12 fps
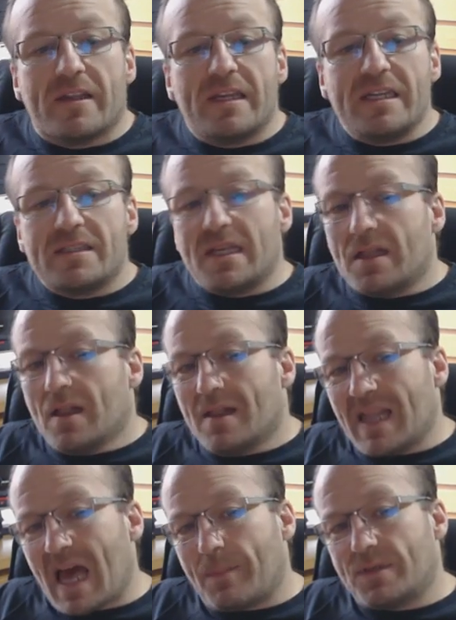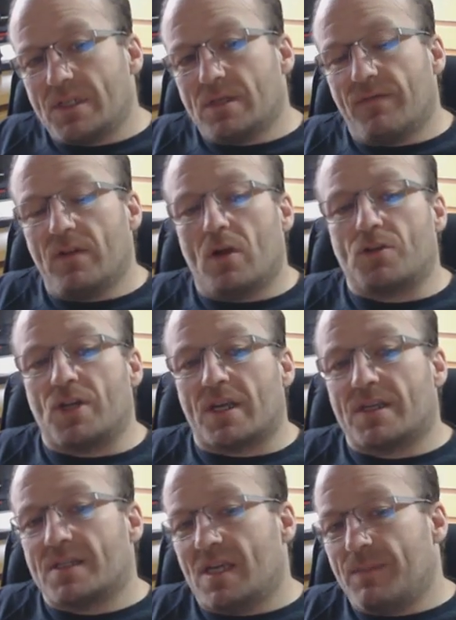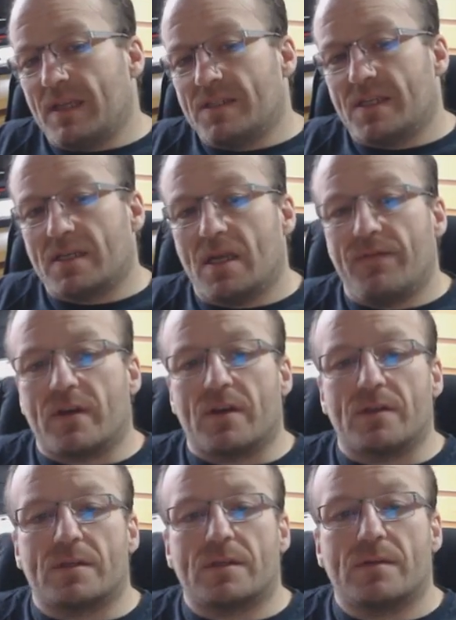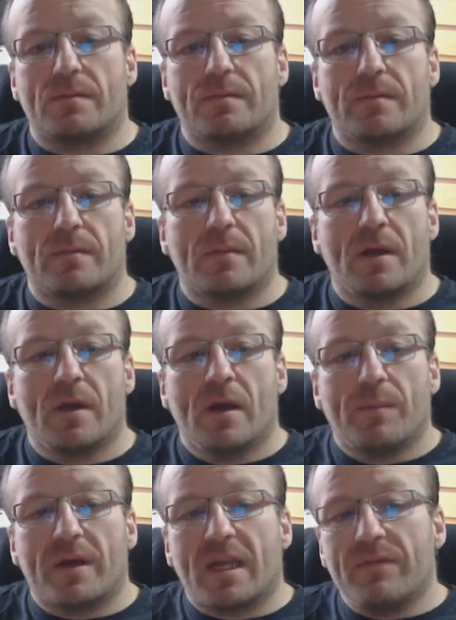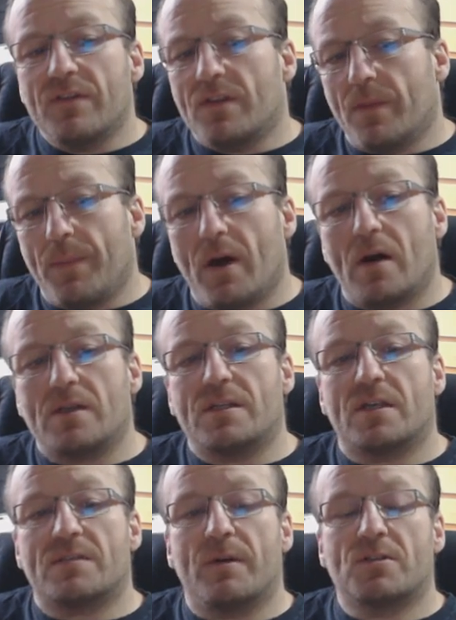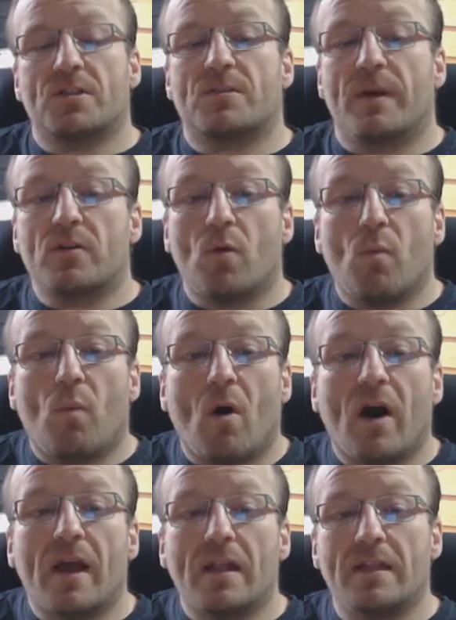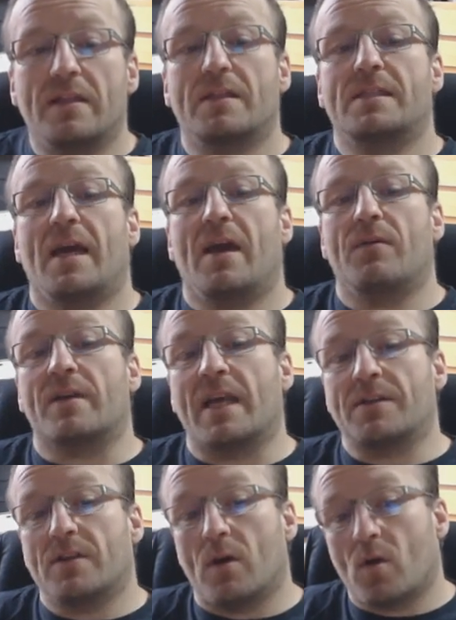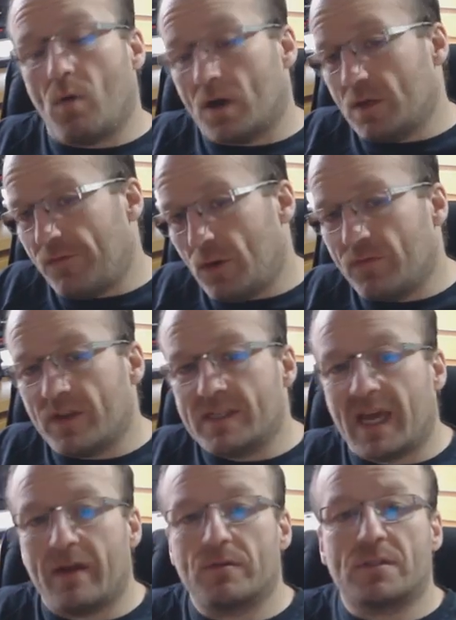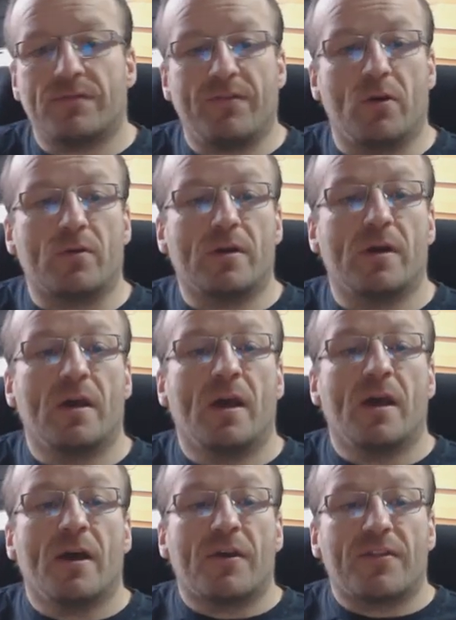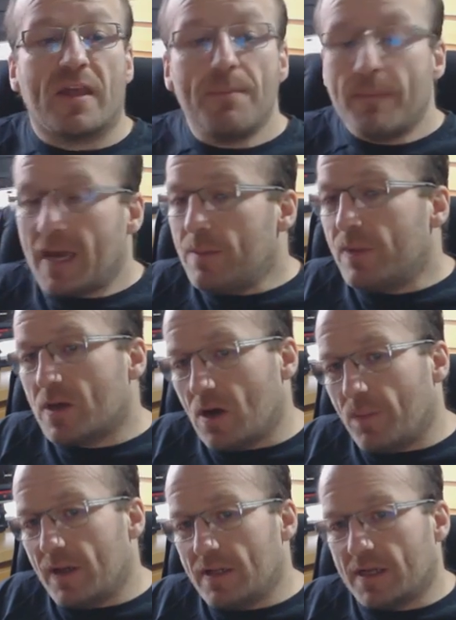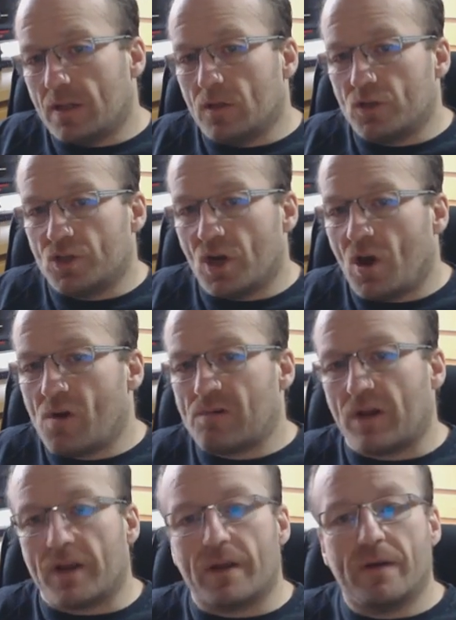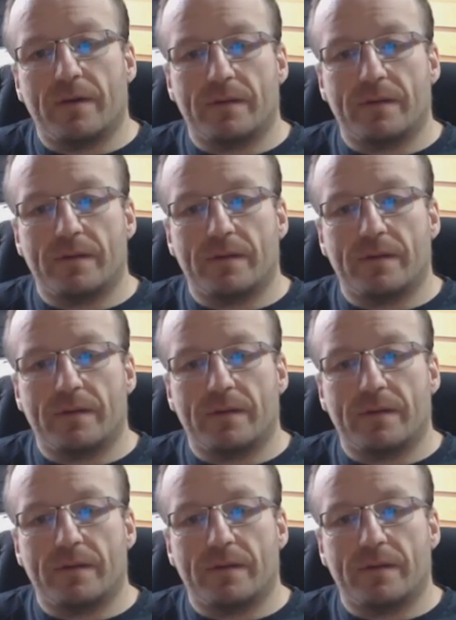These little lapses of logic seem insignificant, but given that the party are supposed to spend a while in the town and get to know quite a few of the town's folk, they may become a little jarring.